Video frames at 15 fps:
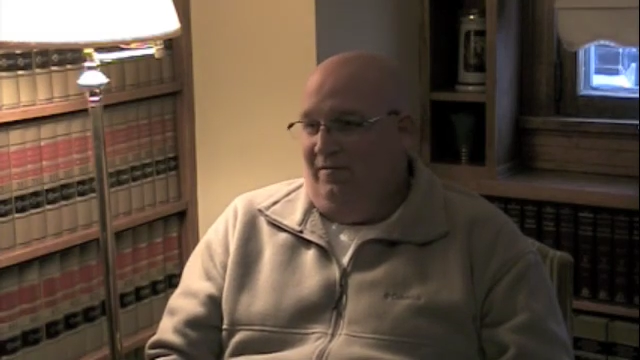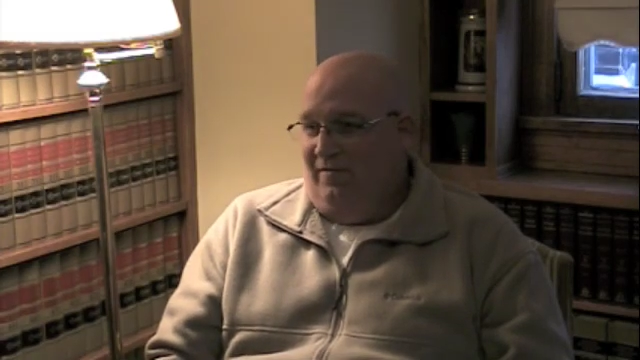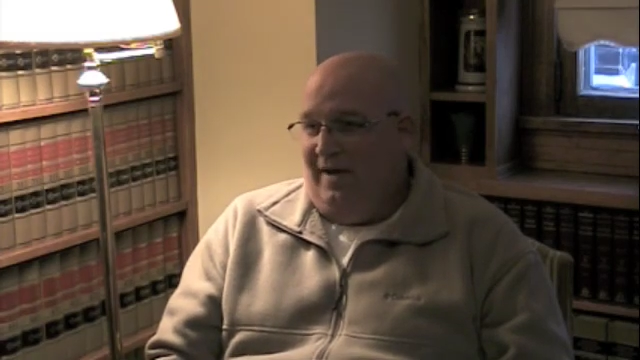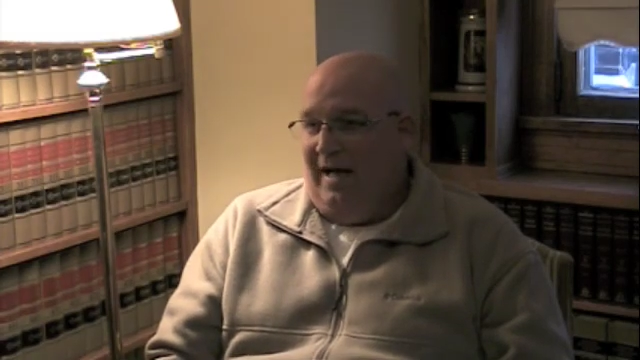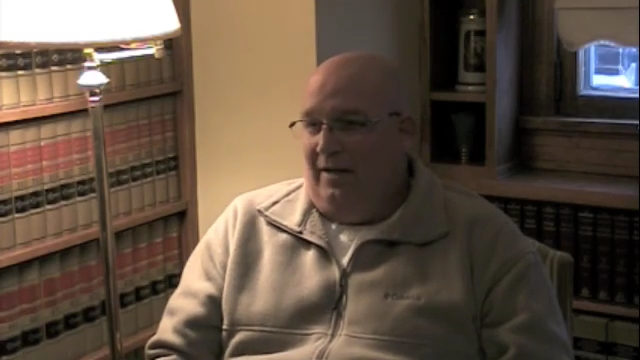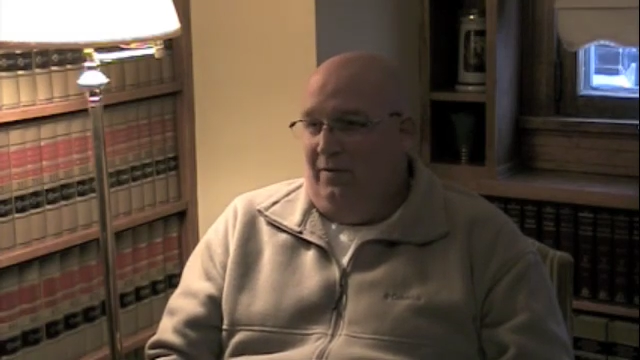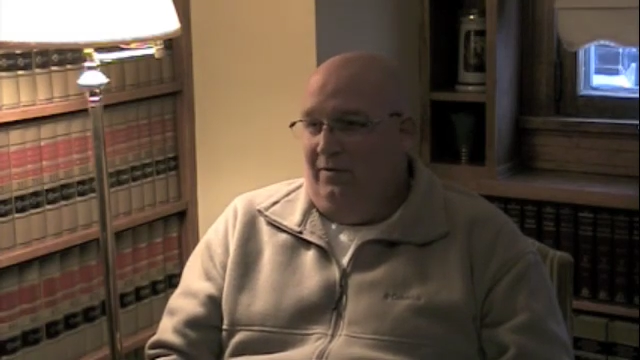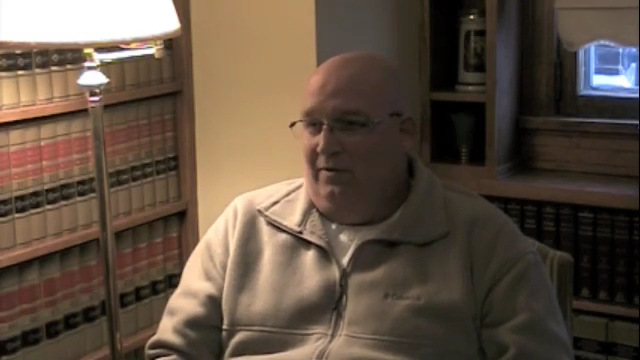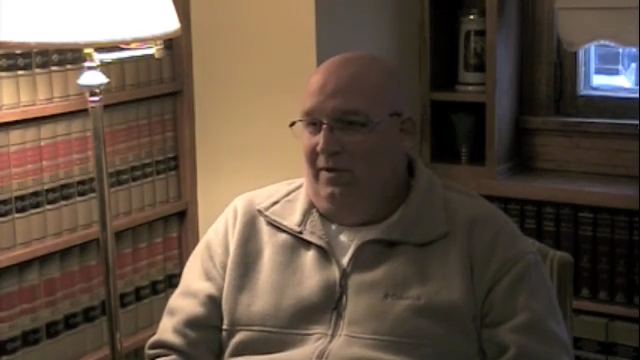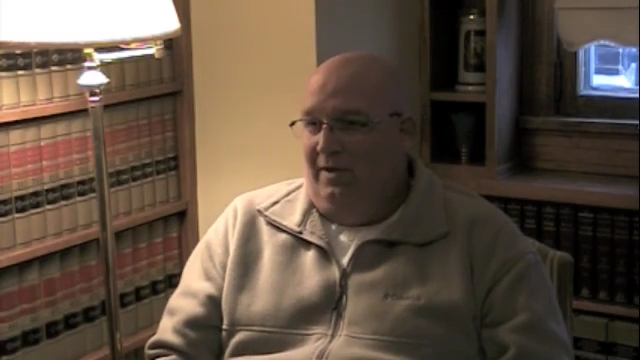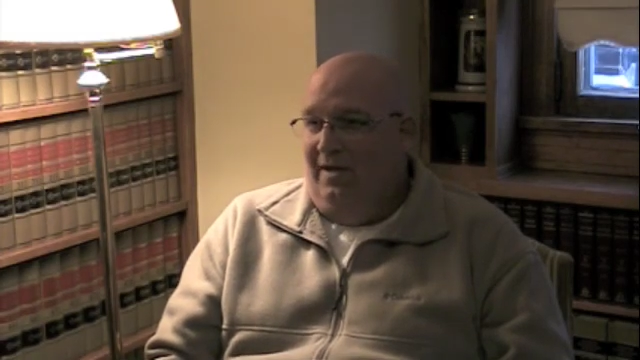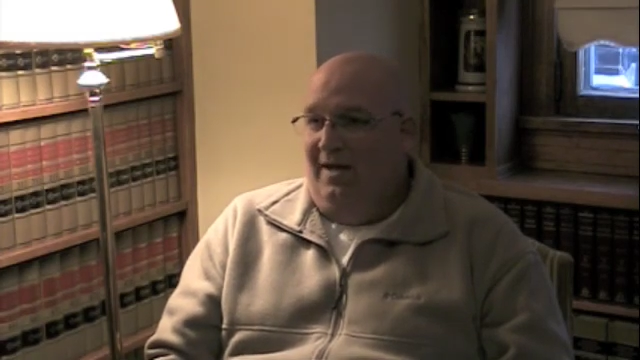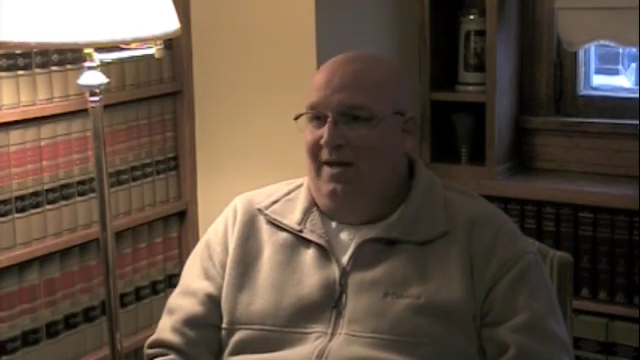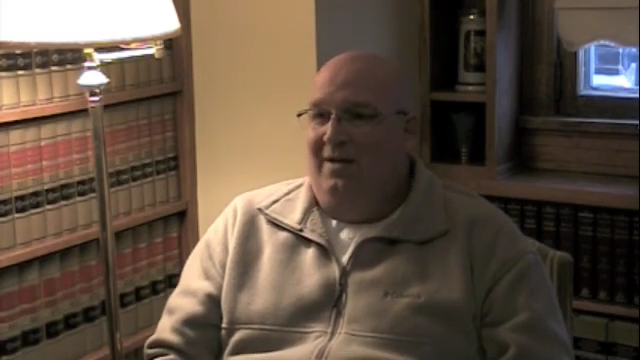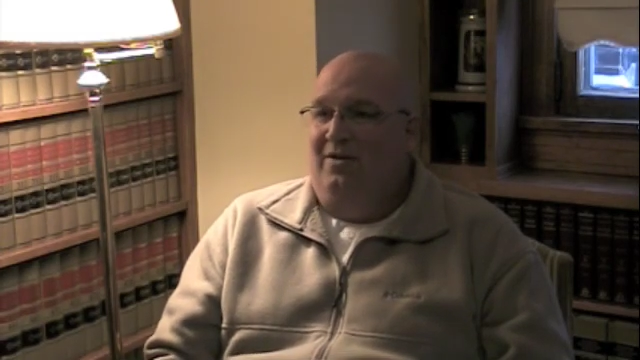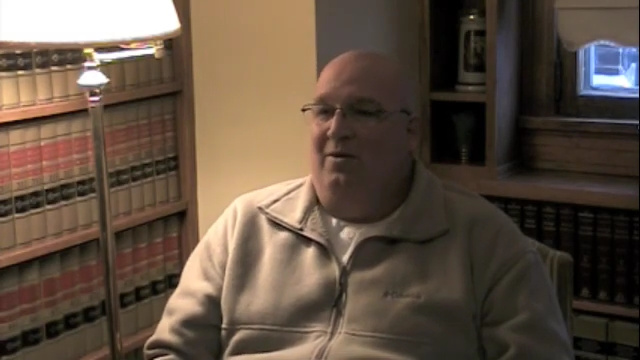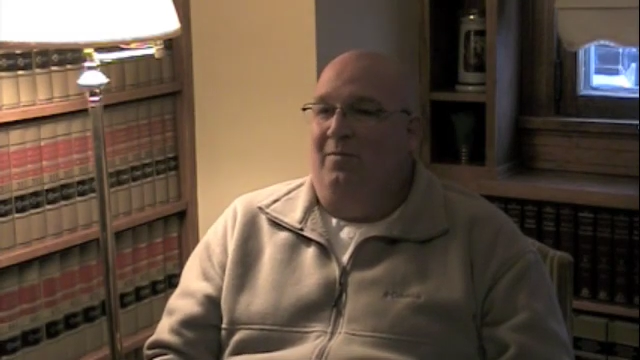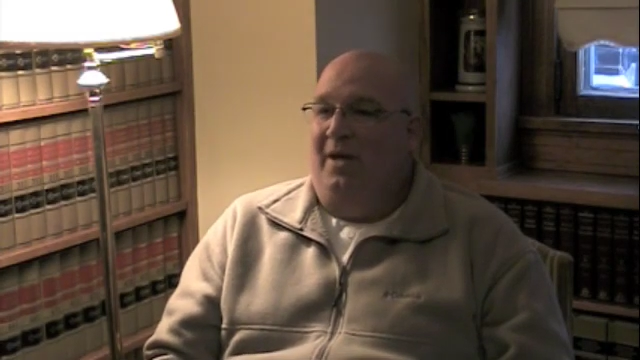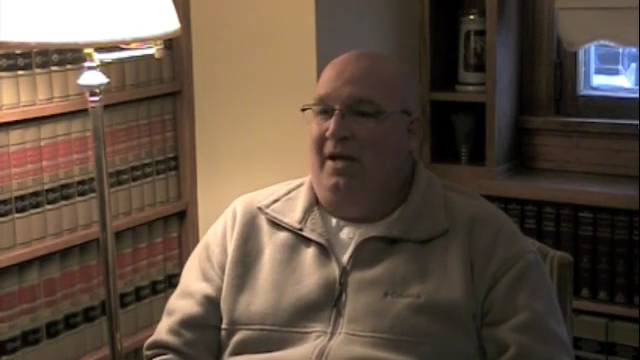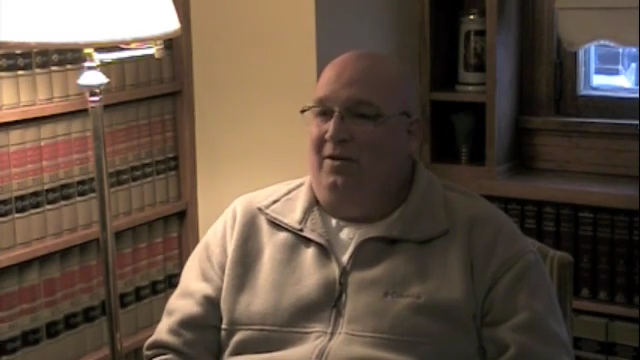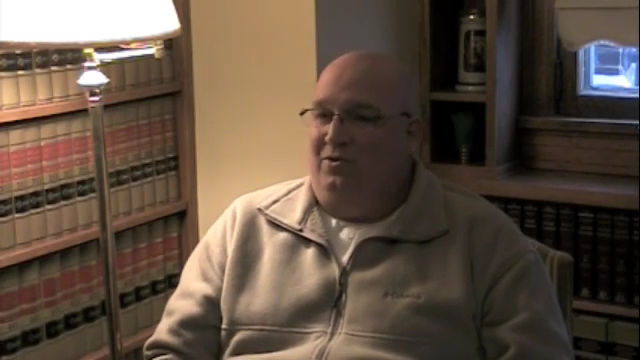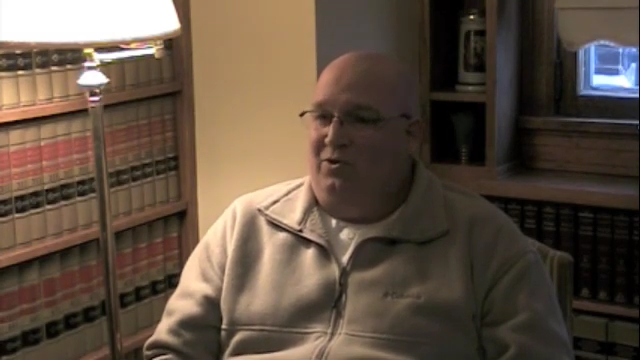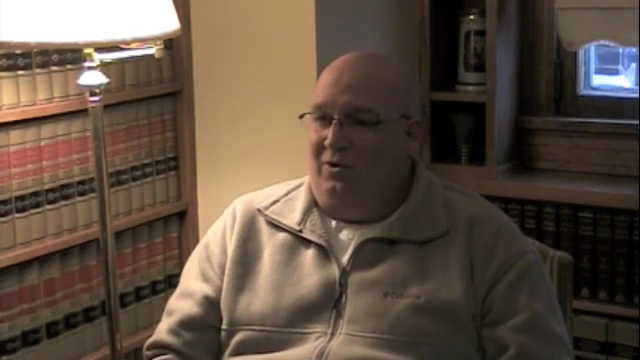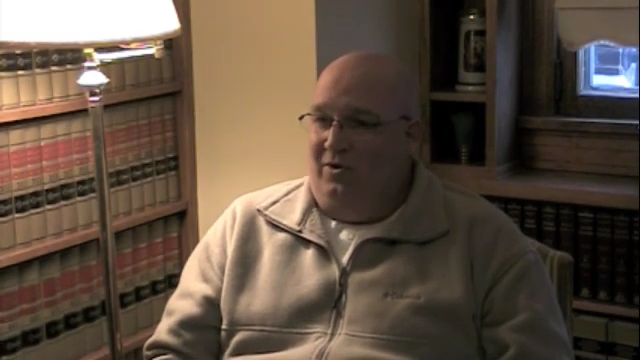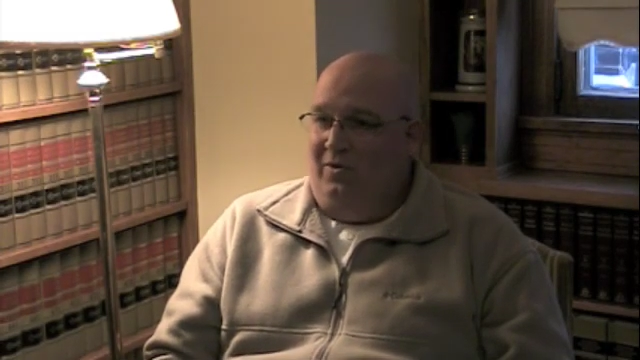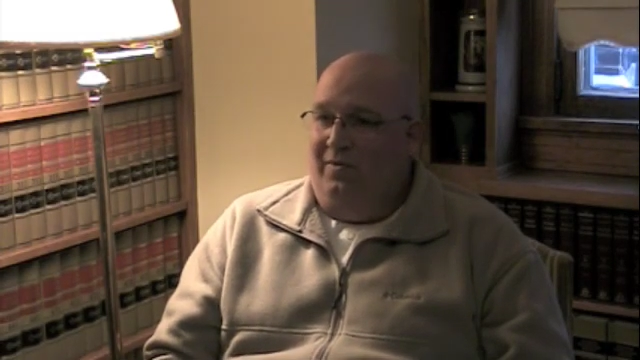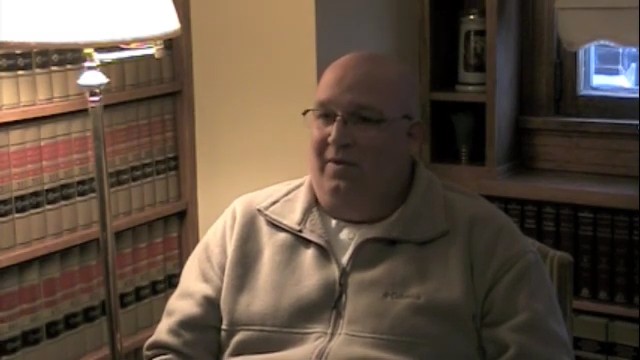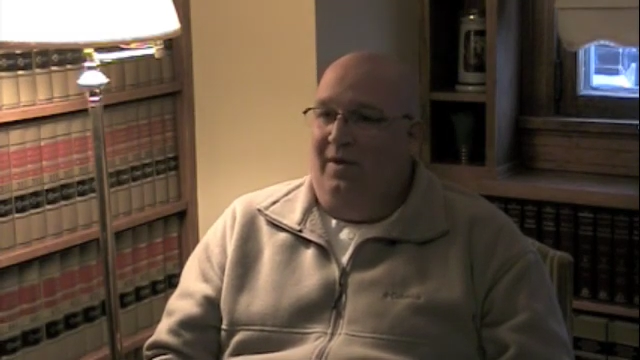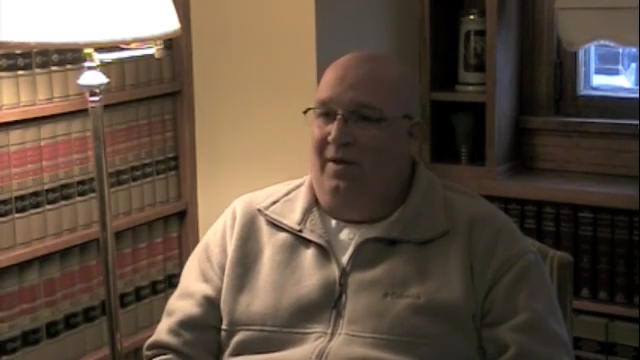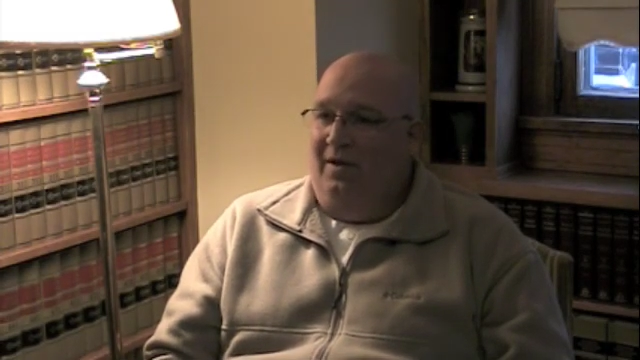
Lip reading: followed, to make sure,